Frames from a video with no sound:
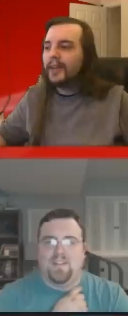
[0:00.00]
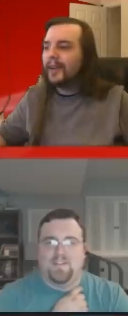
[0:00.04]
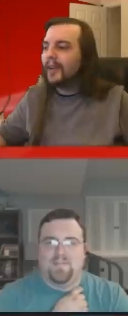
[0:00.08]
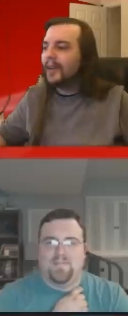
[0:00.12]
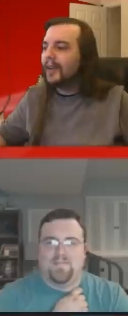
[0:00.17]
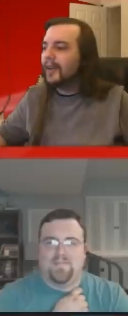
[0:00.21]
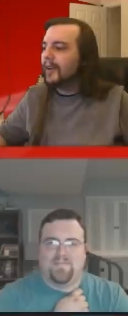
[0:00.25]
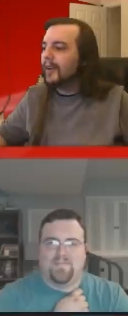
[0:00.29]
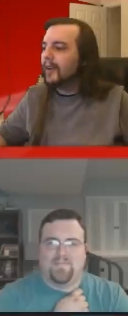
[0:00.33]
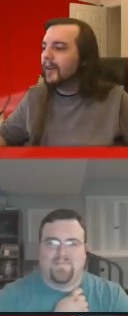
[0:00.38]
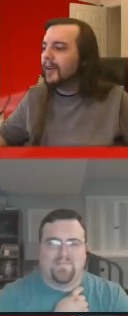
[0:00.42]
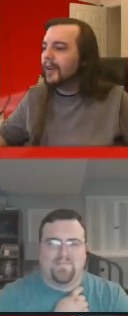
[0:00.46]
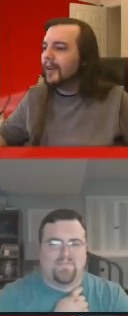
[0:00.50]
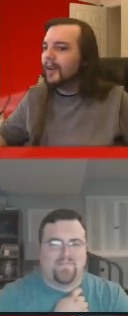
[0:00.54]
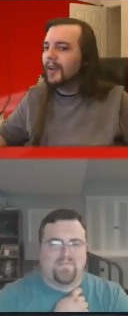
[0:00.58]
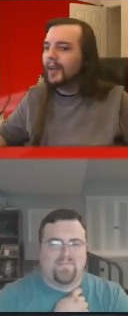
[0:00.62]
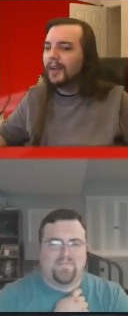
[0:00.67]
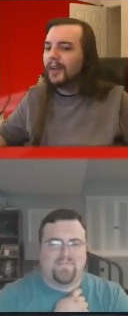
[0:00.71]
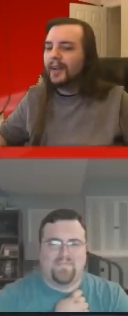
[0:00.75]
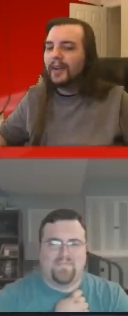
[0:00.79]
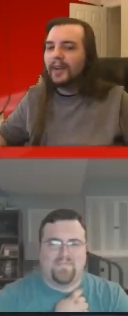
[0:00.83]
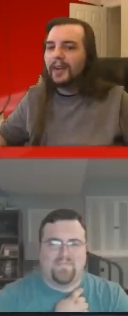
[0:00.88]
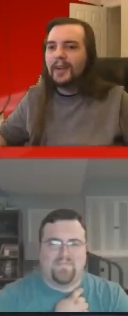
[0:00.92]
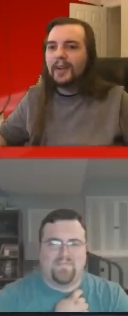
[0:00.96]

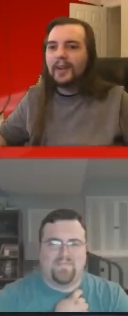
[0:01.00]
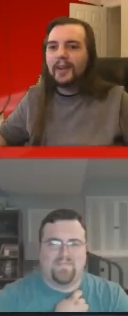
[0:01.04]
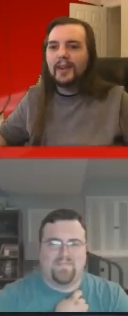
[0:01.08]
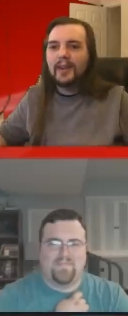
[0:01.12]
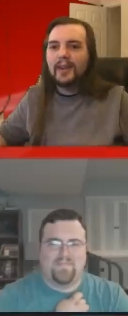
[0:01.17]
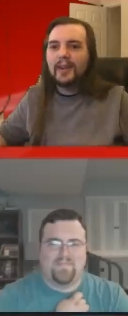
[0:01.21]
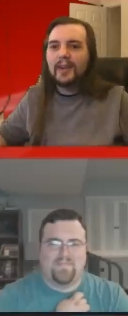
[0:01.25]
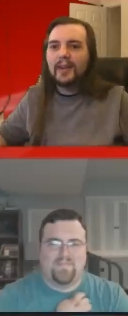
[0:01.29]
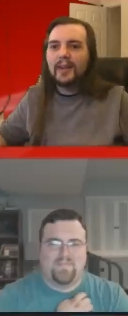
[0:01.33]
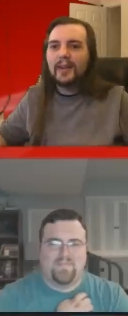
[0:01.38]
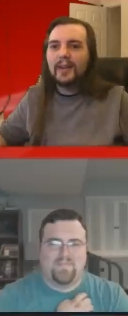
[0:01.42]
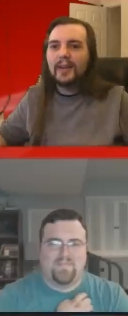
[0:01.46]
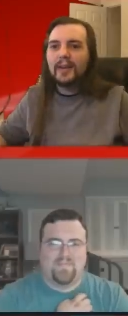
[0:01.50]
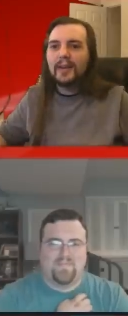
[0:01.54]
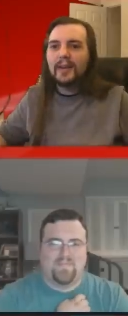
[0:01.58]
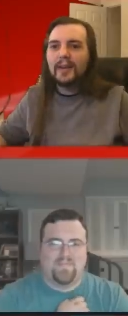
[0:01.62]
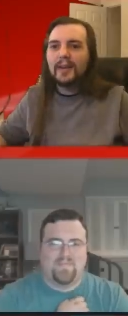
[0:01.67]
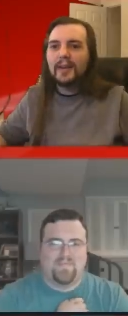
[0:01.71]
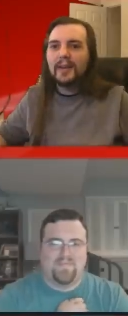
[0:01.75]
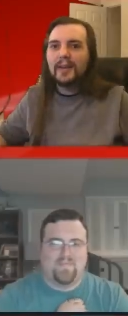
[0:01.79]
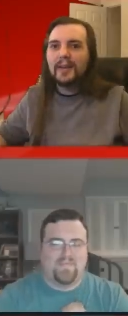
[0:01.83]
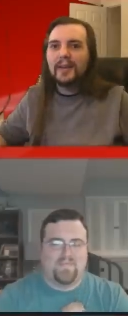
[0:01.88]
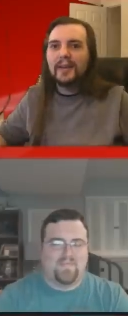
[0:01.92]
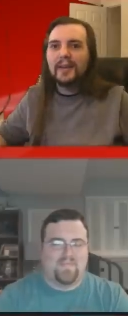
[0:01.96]

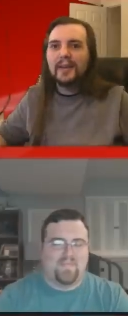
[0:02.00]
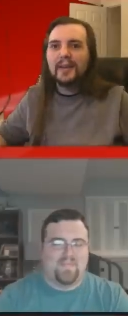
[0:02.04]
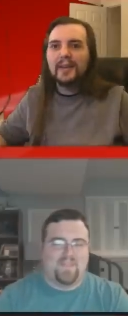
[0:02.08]
Nobody speaks.